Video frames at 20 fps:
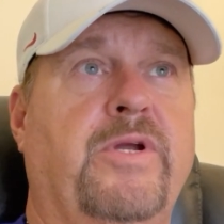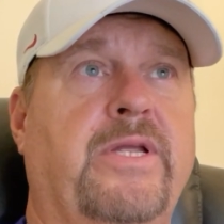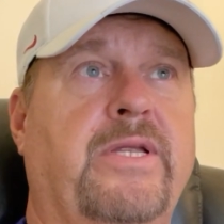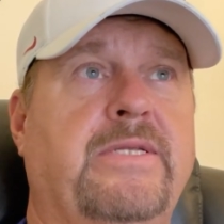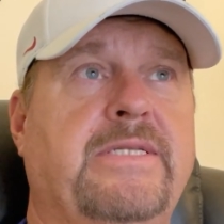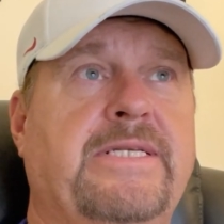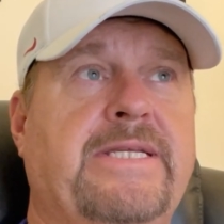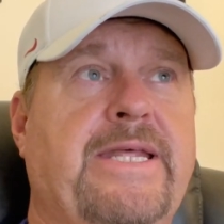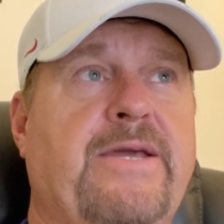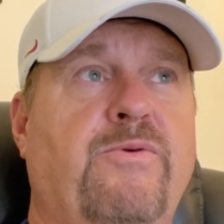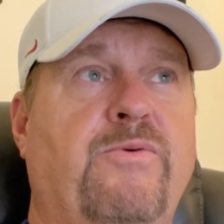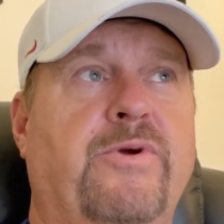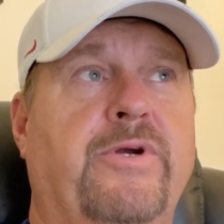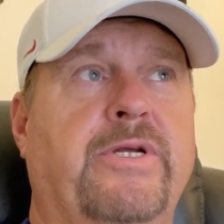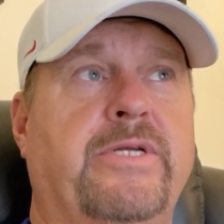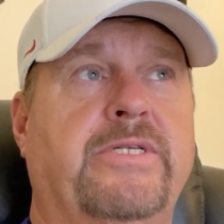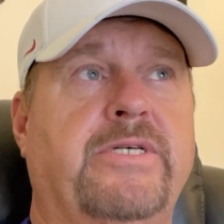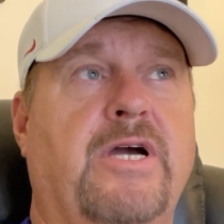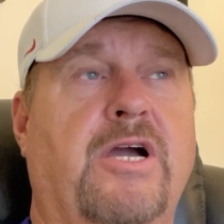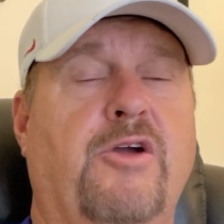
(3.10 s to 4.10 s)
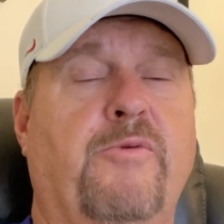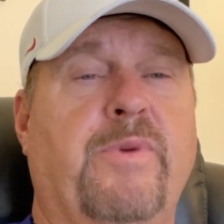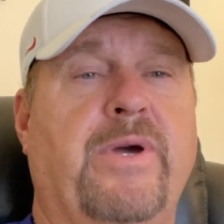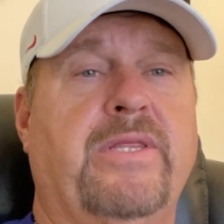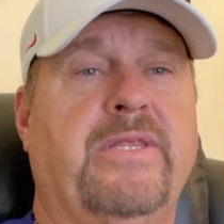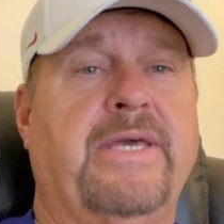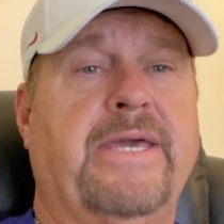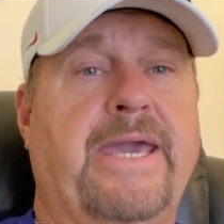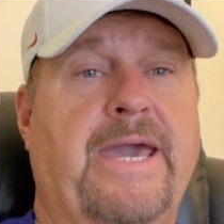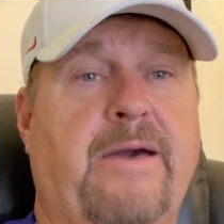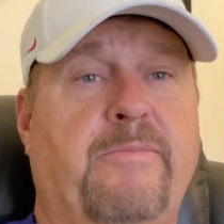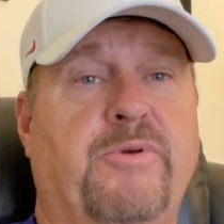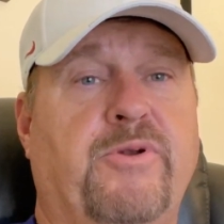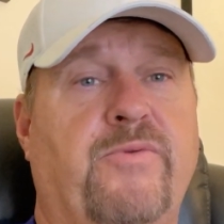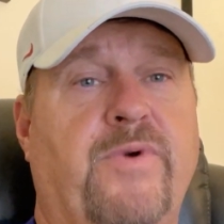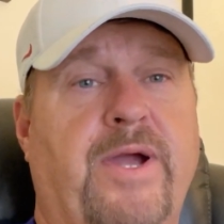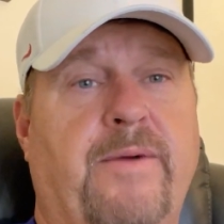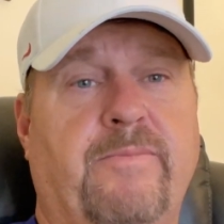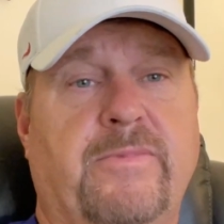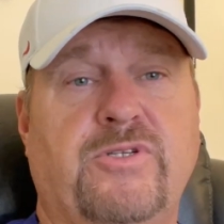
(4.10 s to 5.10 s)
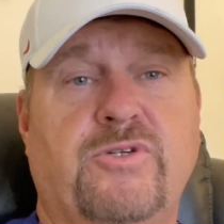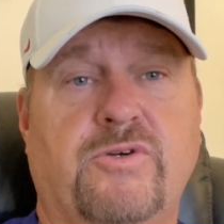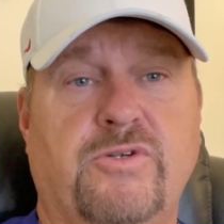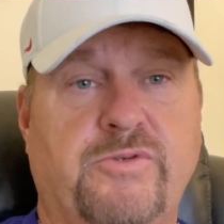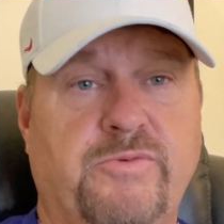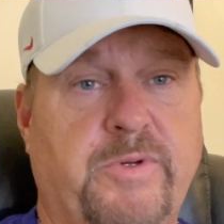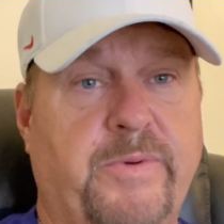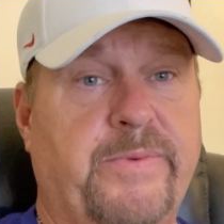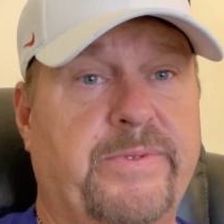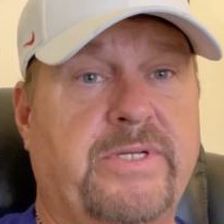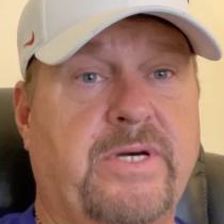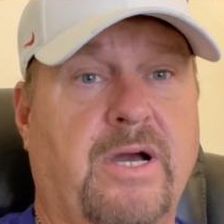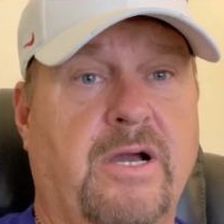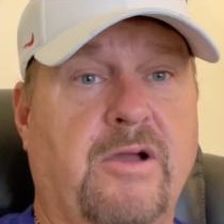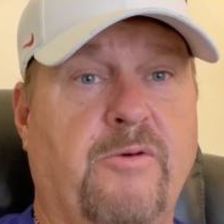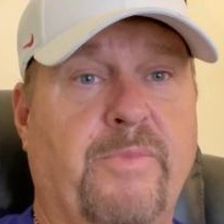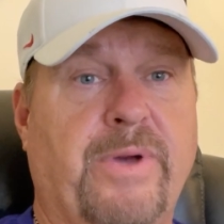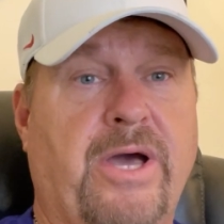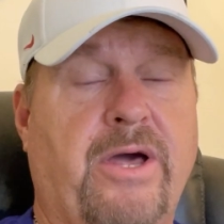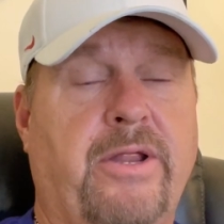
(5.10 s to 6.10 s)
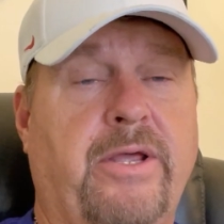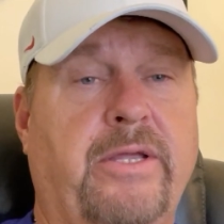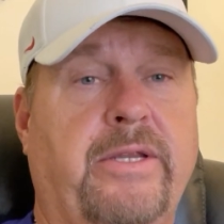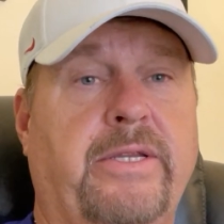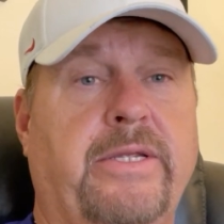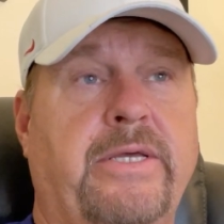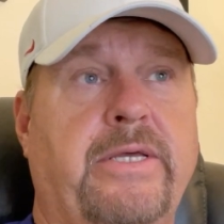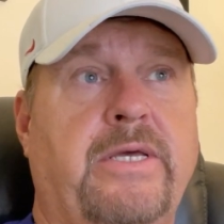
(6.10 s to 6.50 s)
Today we're going to talk about the gap and wrap. I told you we would talk about it.